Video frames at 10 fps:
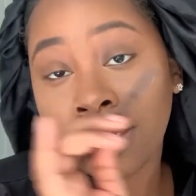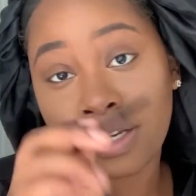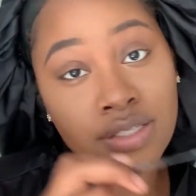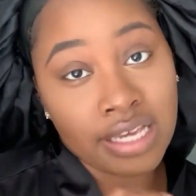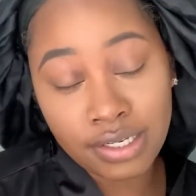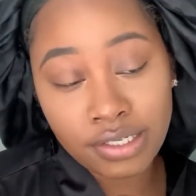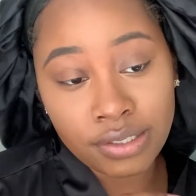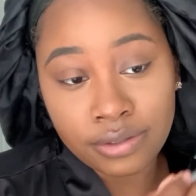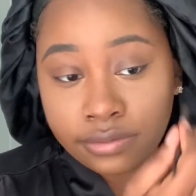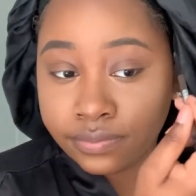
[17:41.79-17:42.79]
Because they
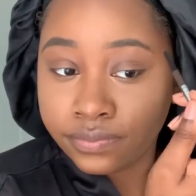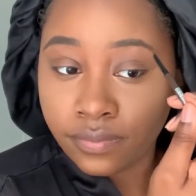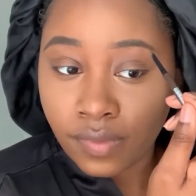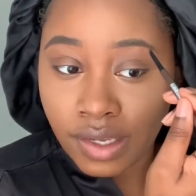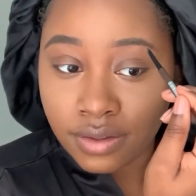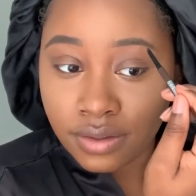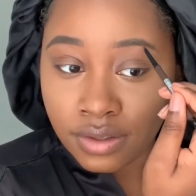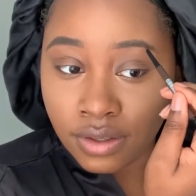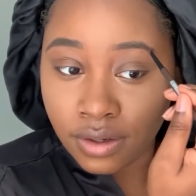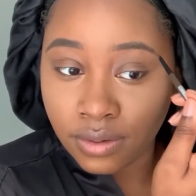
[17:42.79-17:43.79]
do.
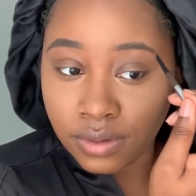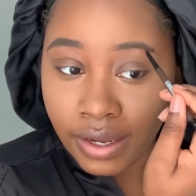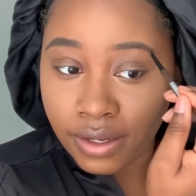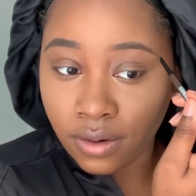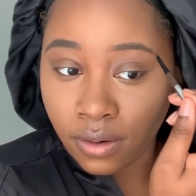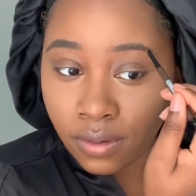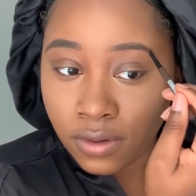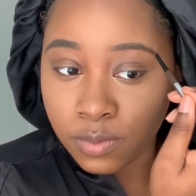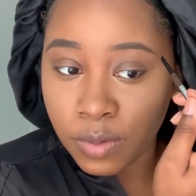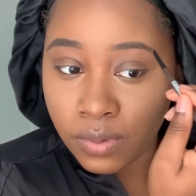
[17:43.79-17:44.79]
You know, like, all
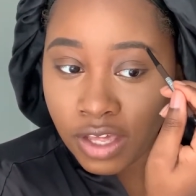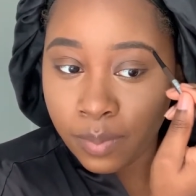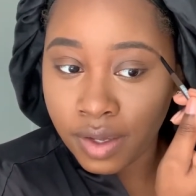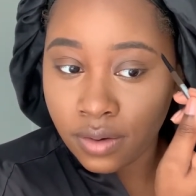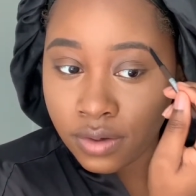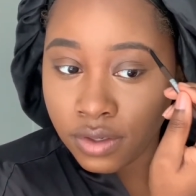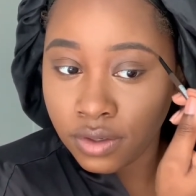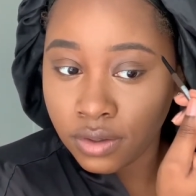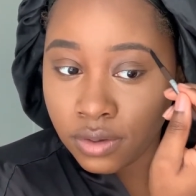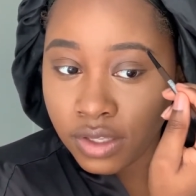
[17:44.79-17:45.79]
those people that pick on
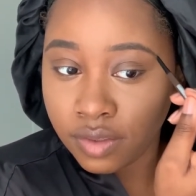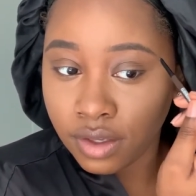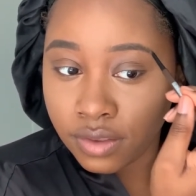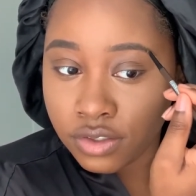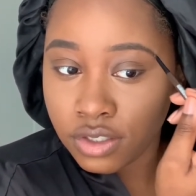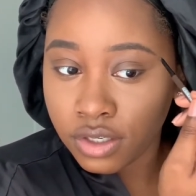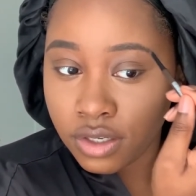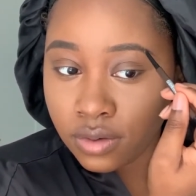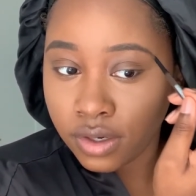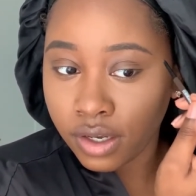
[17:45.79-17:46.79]
you, they think that you're
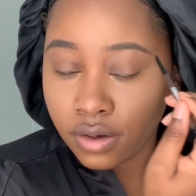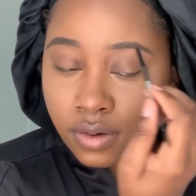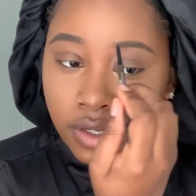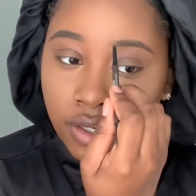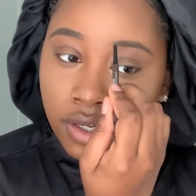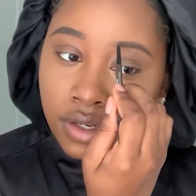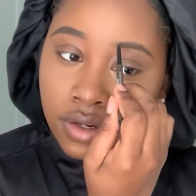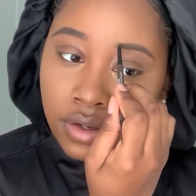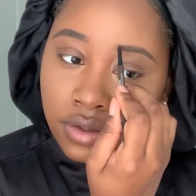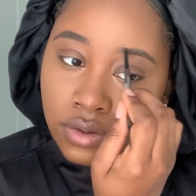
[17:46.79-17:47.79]
cute now,
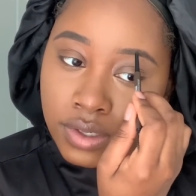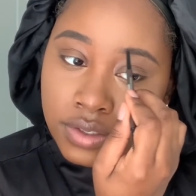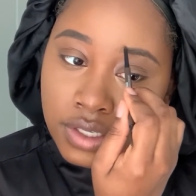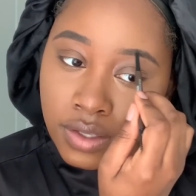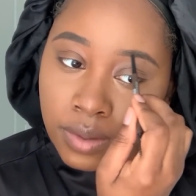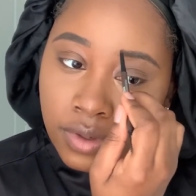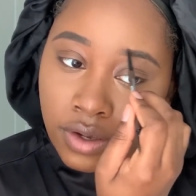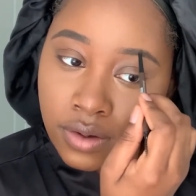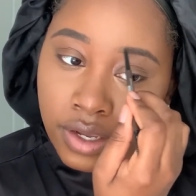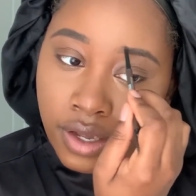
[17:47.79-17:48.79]
and you can tell them to
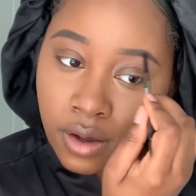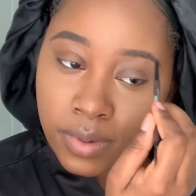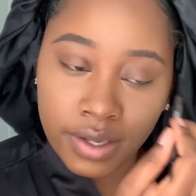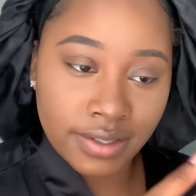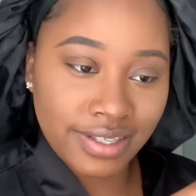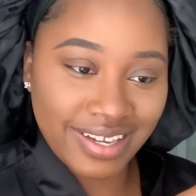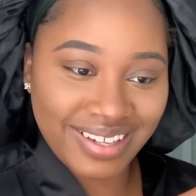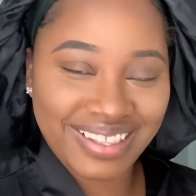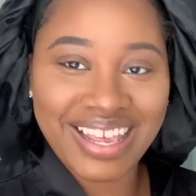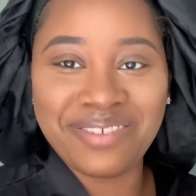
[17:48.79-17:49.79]
go to hell because
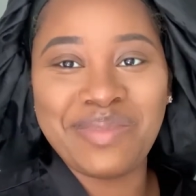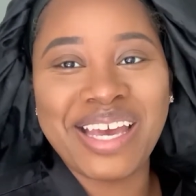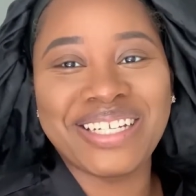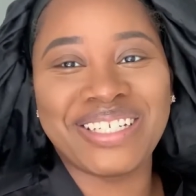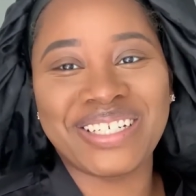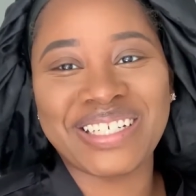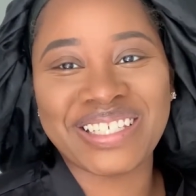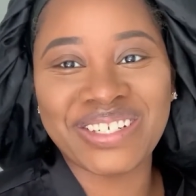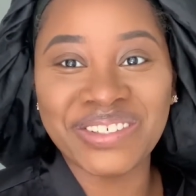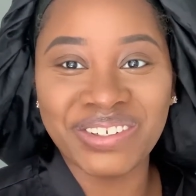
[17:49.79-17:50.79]
they made your
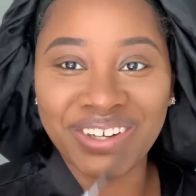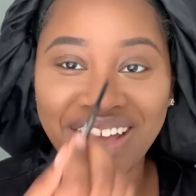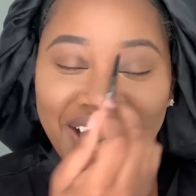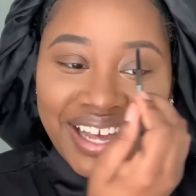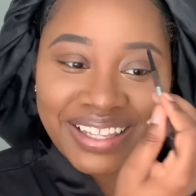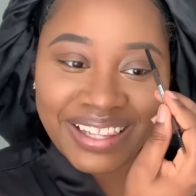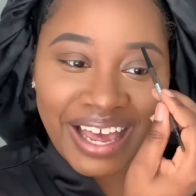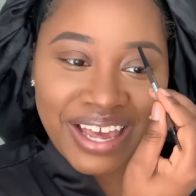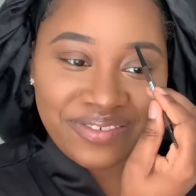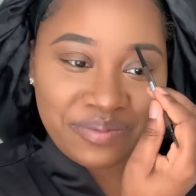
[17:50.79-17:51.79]
school
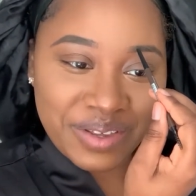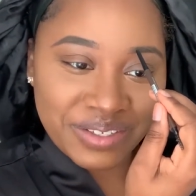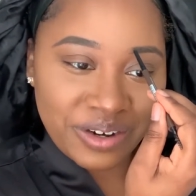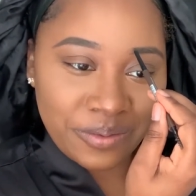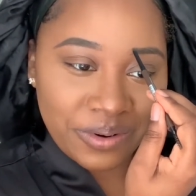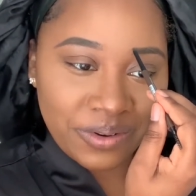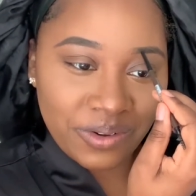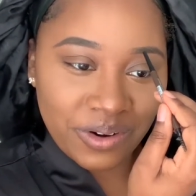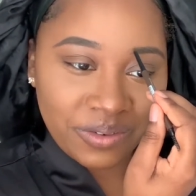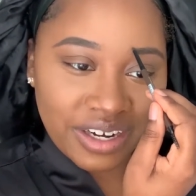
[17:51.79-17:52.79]
life miserable
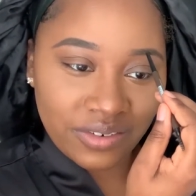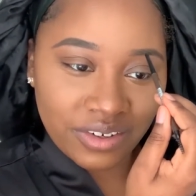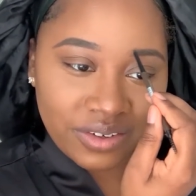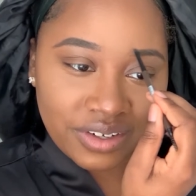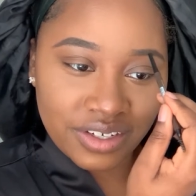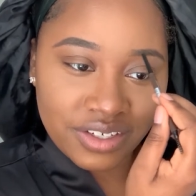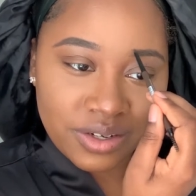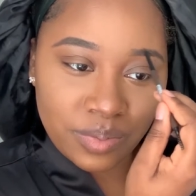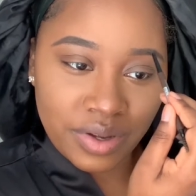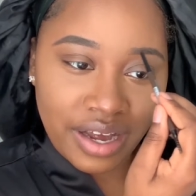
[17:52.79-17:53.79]
or whatever you want to
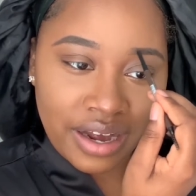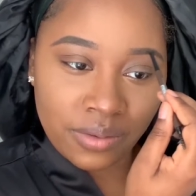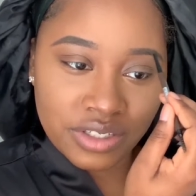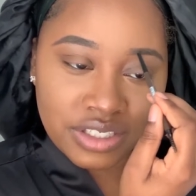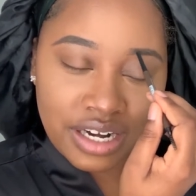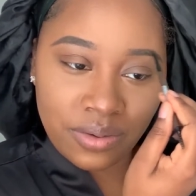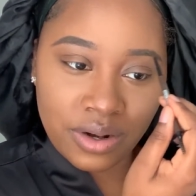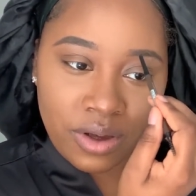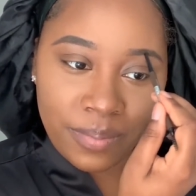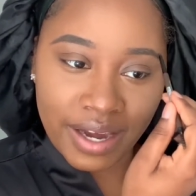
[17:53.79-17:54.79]
do. But I wish that I would
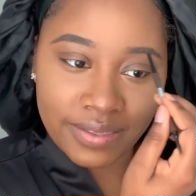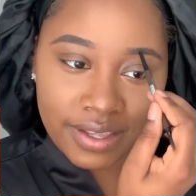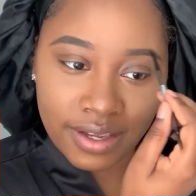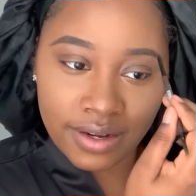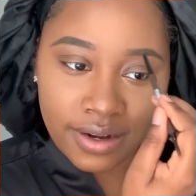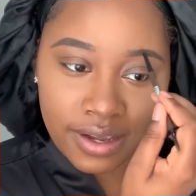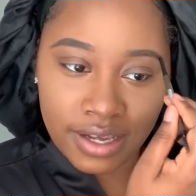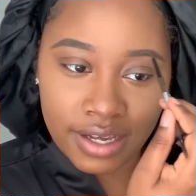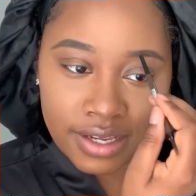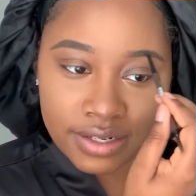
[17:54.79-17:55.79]
have went back then
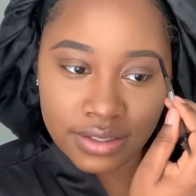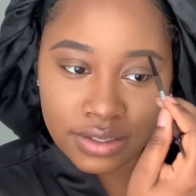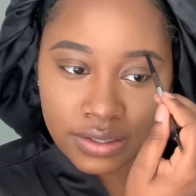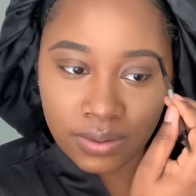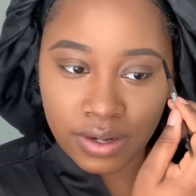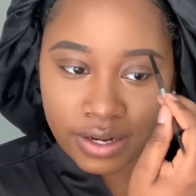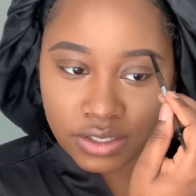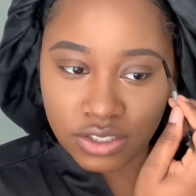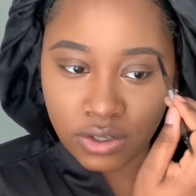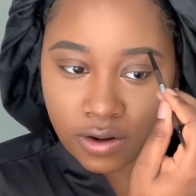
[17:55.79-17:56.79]
and, you know, kind of
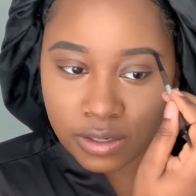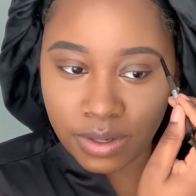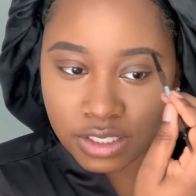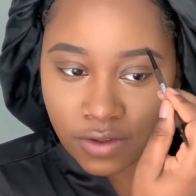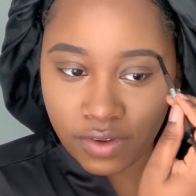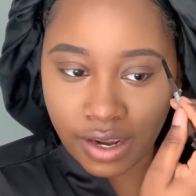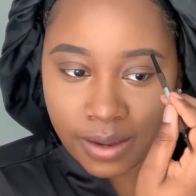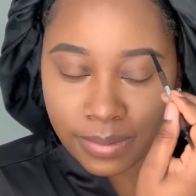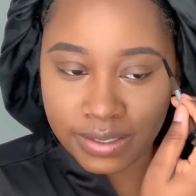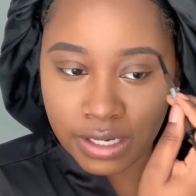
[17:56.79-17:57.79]
just talked to myself and
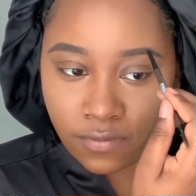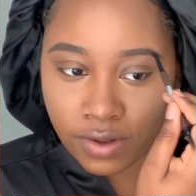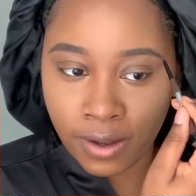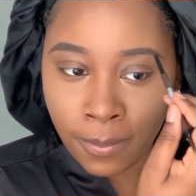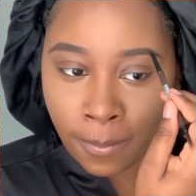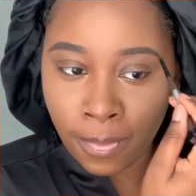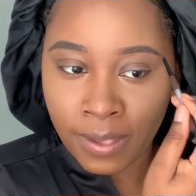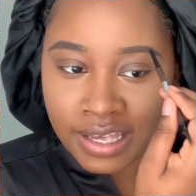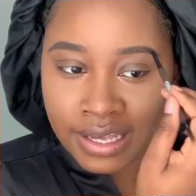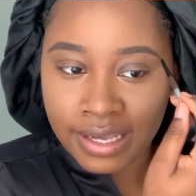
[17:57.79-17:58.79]
hyped myself up.
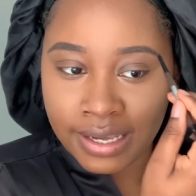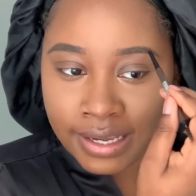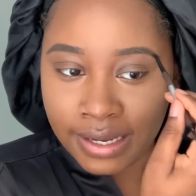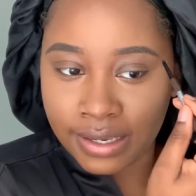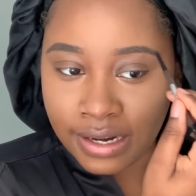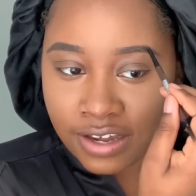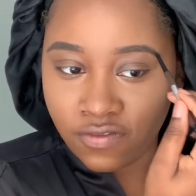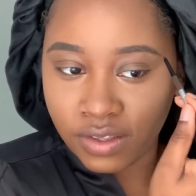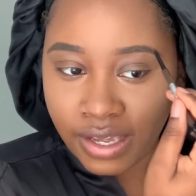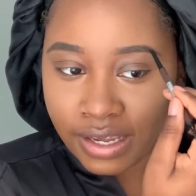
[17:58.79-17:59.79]
And I
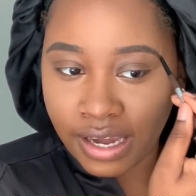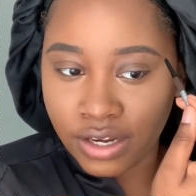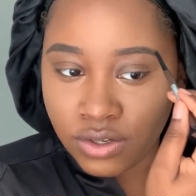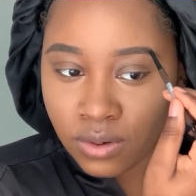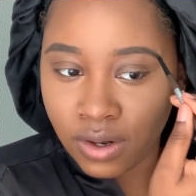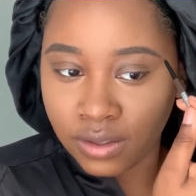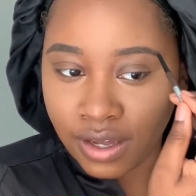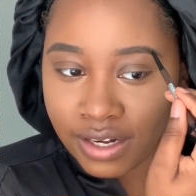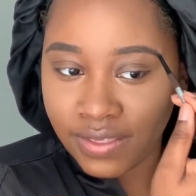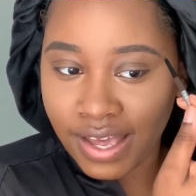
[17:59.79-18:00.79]
feel like I do a
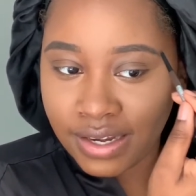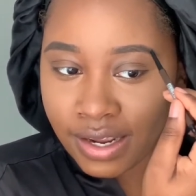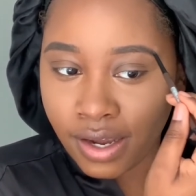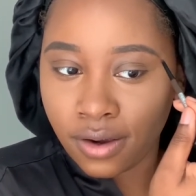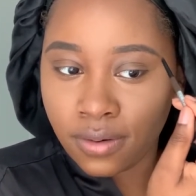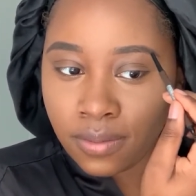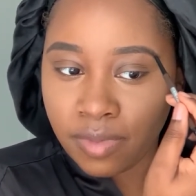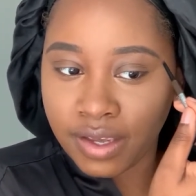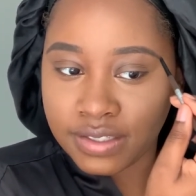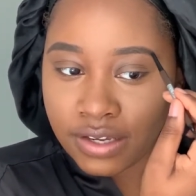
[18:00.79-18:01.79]
lot of that now,
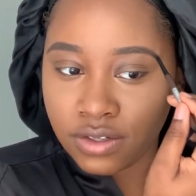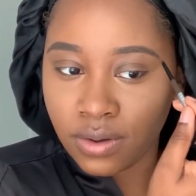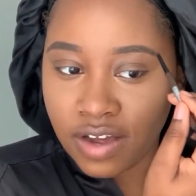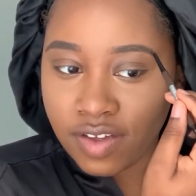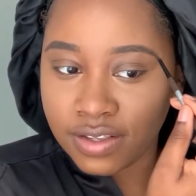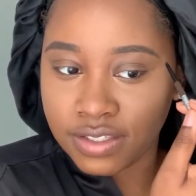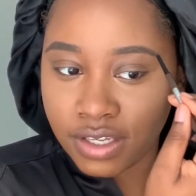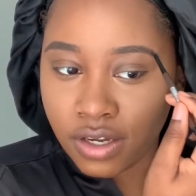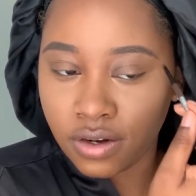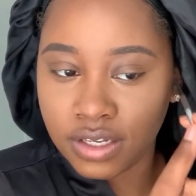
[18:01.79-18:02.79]
because I do have
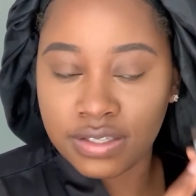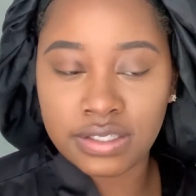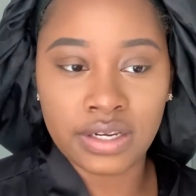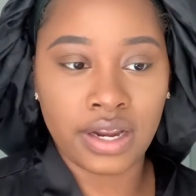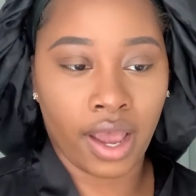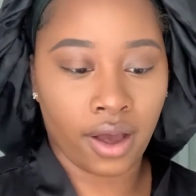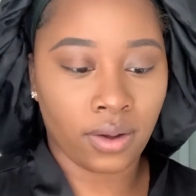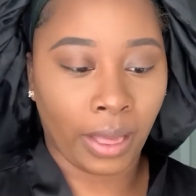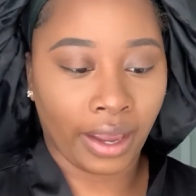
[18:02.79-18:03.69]
insecurities now.